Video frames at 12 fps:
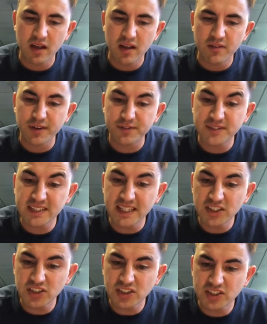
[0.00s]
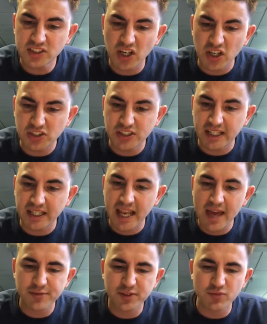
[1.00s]
With teachers searching
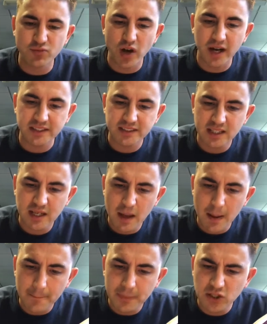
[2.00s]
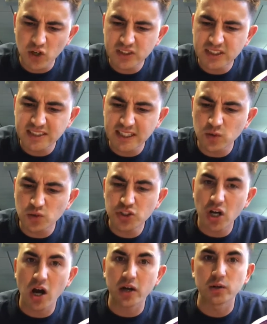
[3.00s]
left and right, but not a single
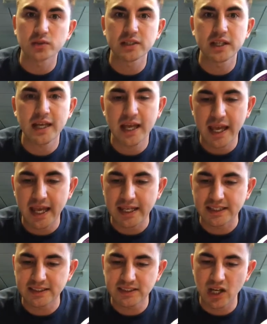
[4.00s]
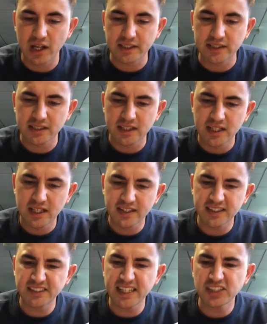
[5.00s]
child in sight. The
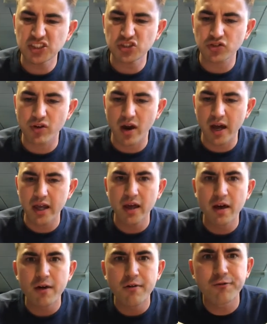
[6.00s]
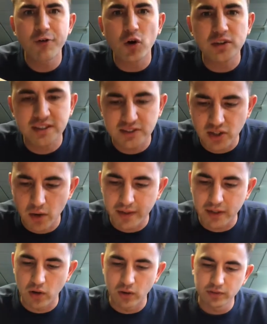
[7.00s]
teachers cry, "What is
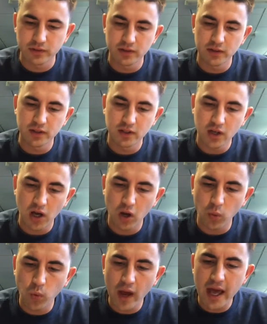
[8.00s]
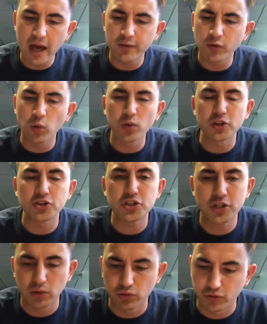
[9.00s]
going on? Oh, where have all the
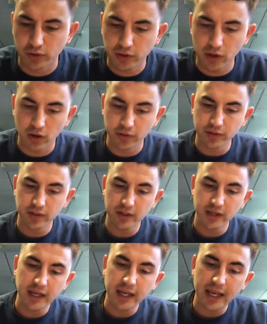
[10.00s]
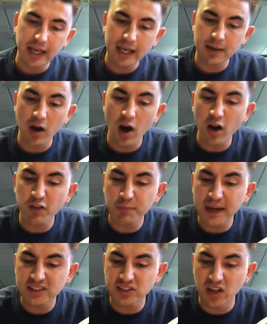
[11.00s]
children gone?" In
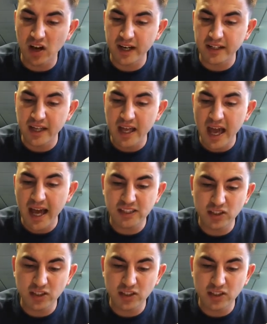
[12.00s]
9:30, as